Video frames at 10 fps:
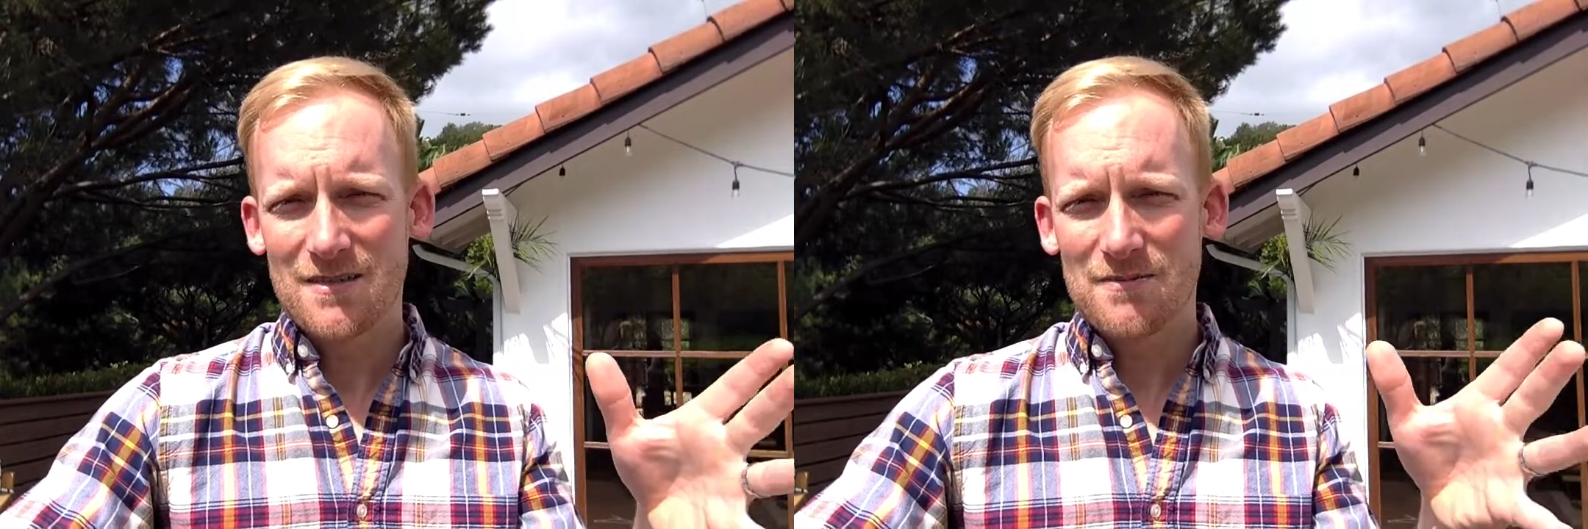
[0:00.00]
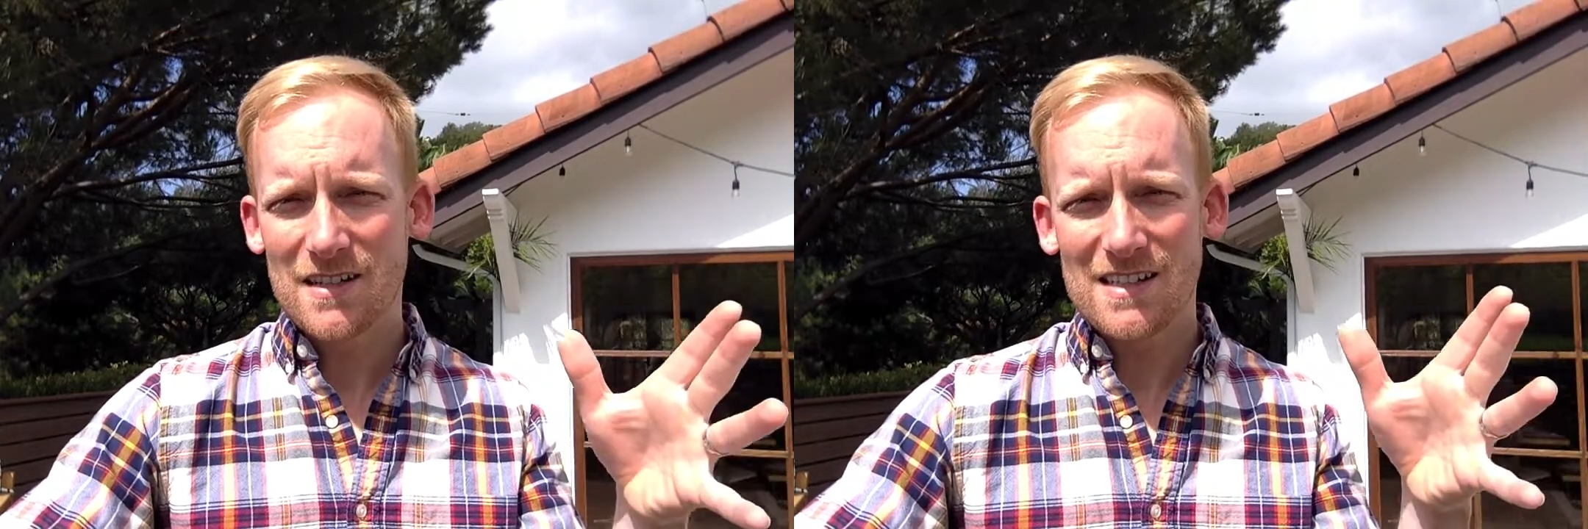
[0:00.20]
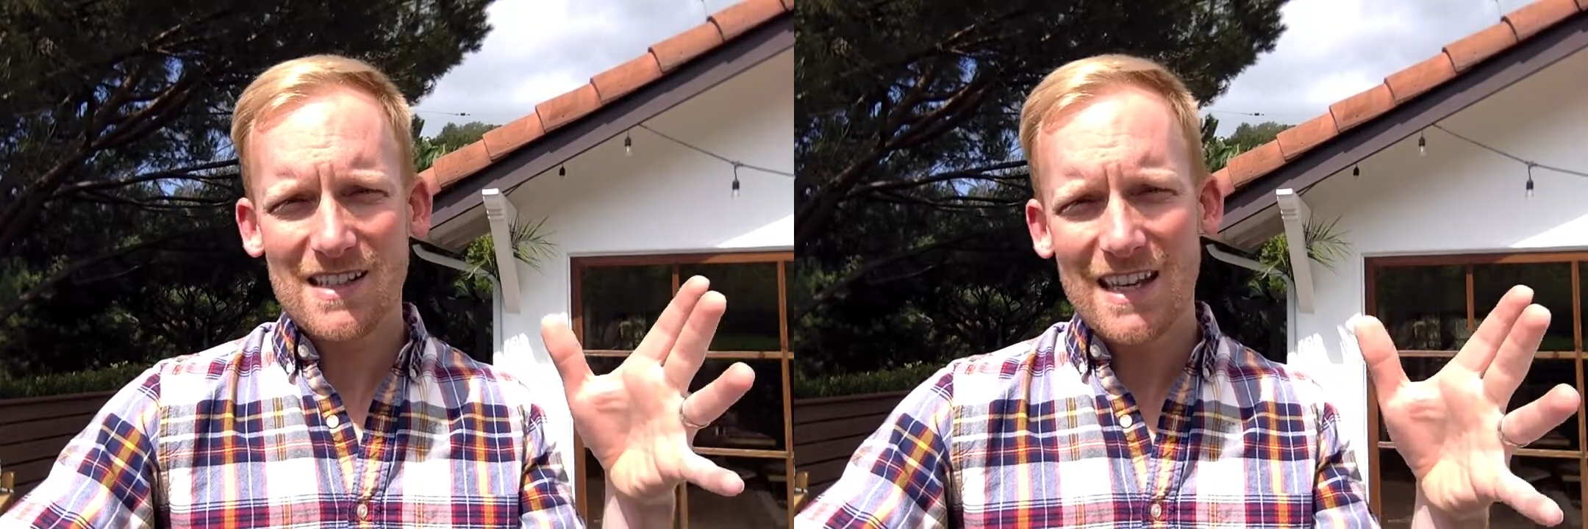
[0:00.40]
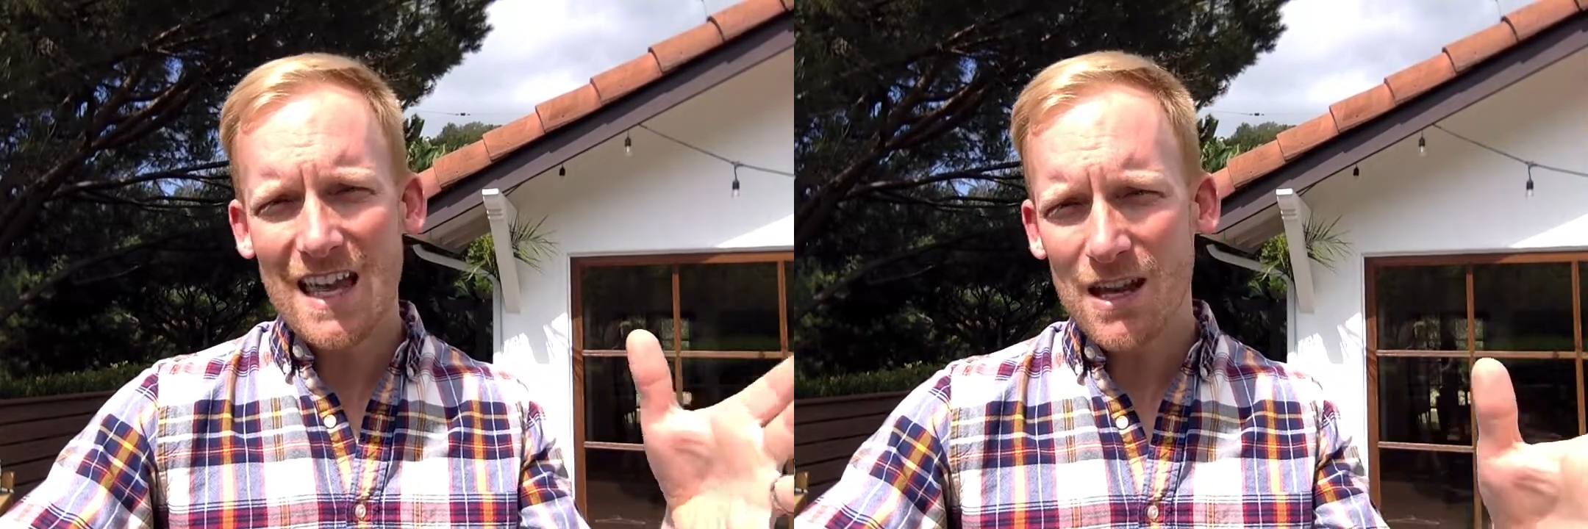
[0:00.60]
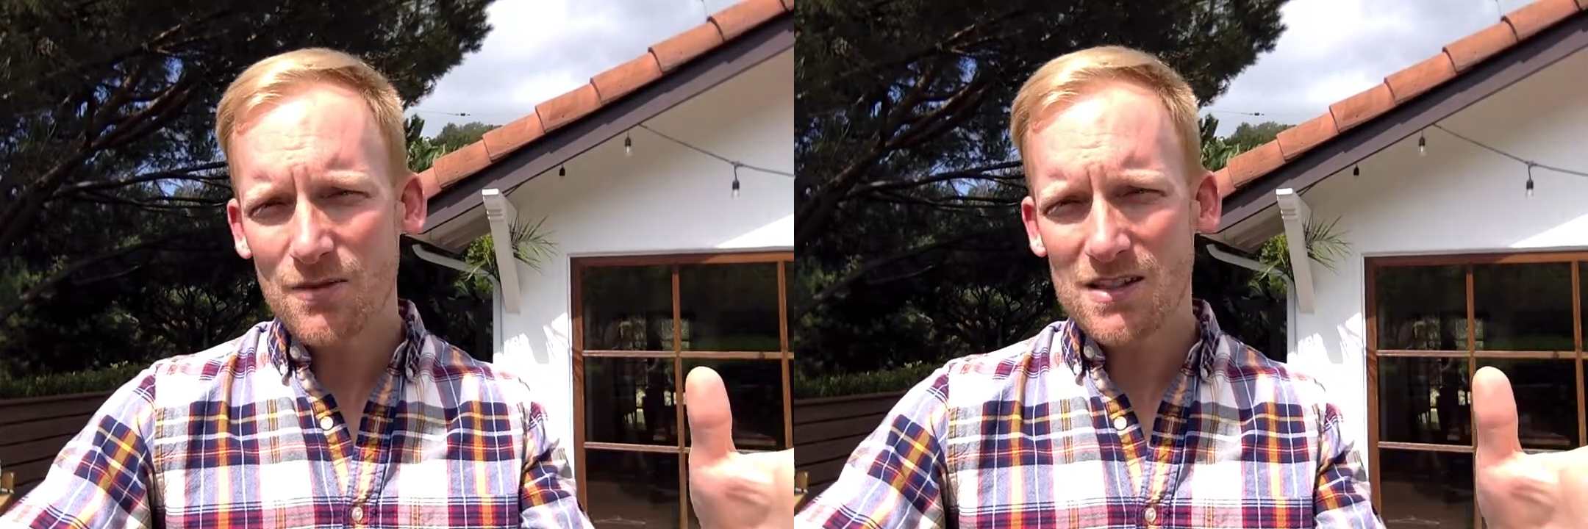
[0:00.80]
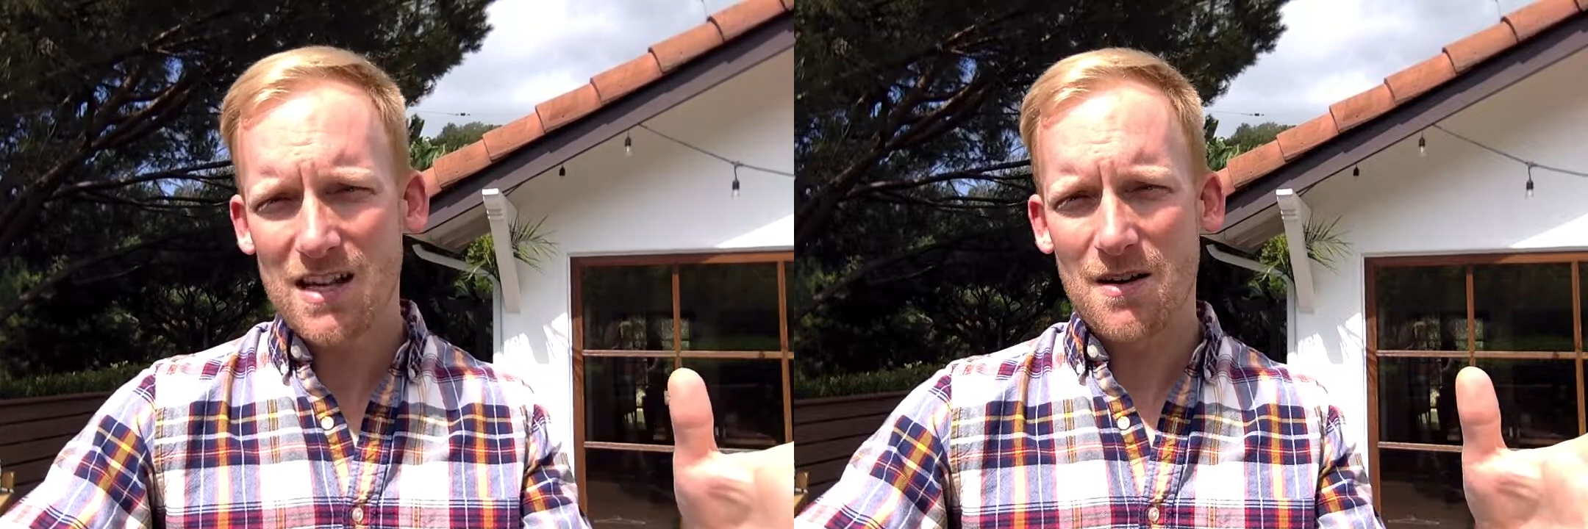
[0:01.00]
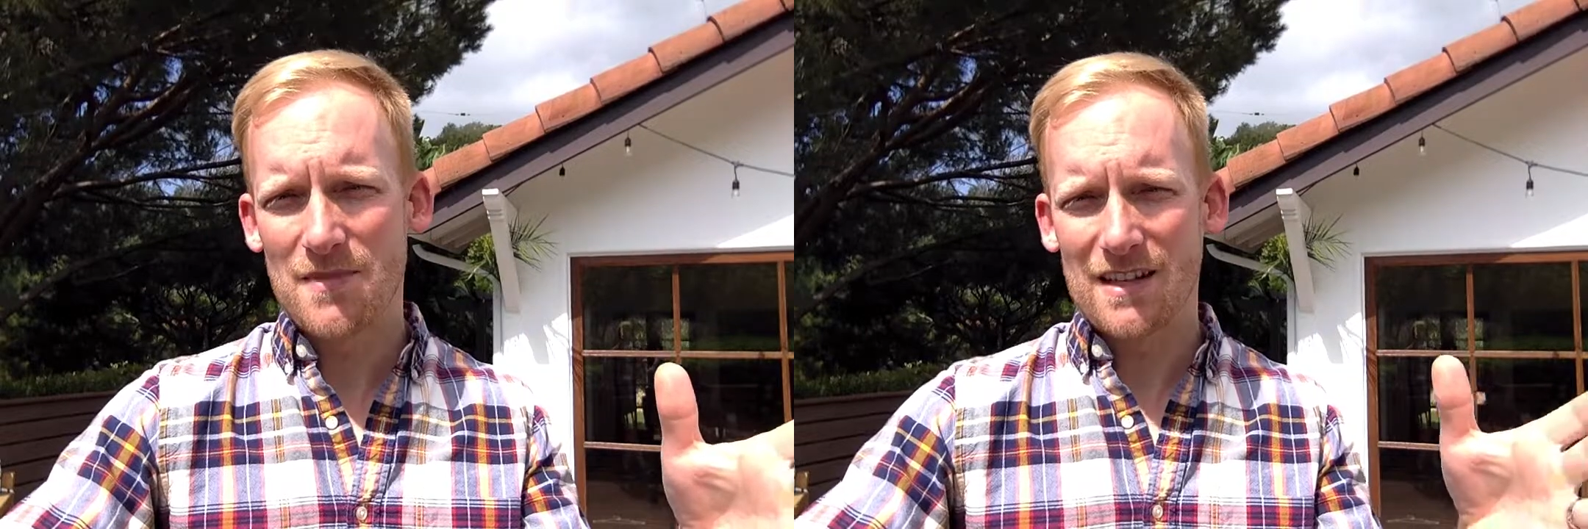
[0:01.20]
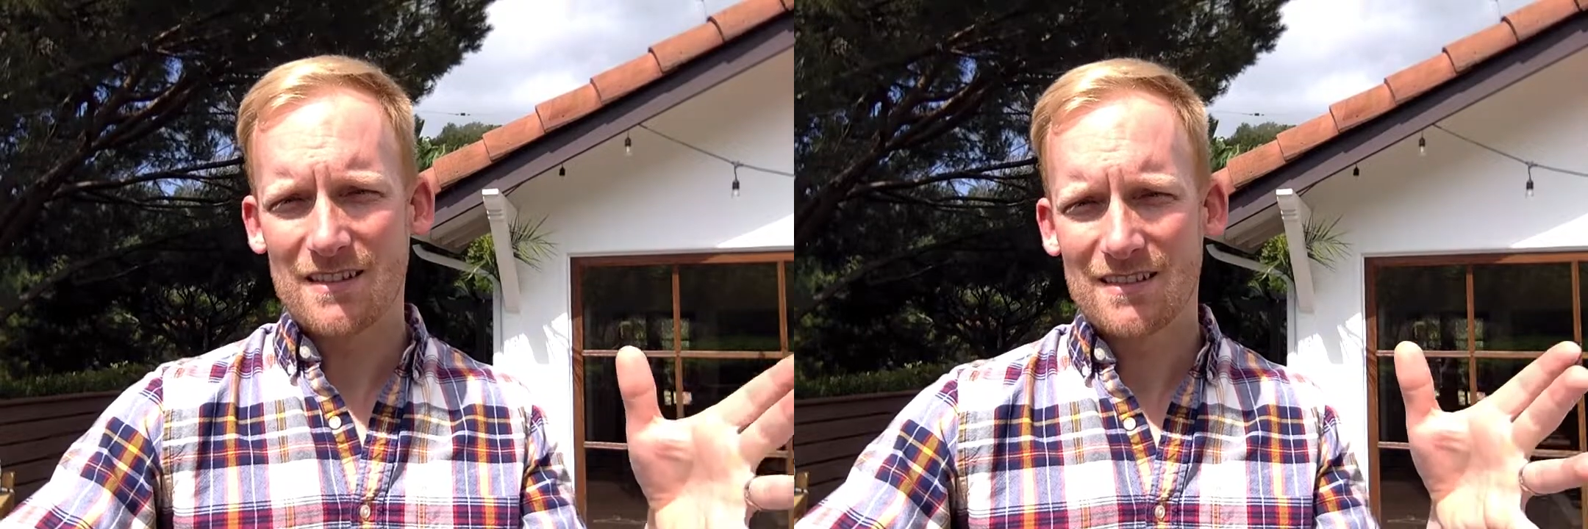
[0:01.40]
because the king was
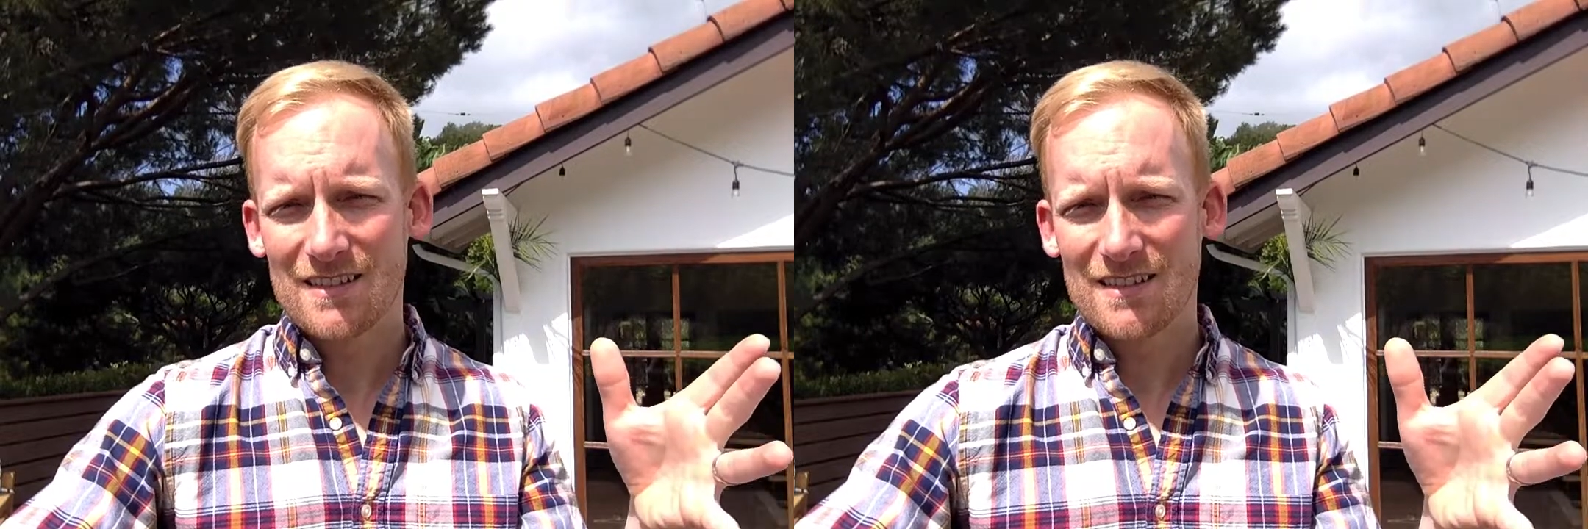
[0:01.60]
coming.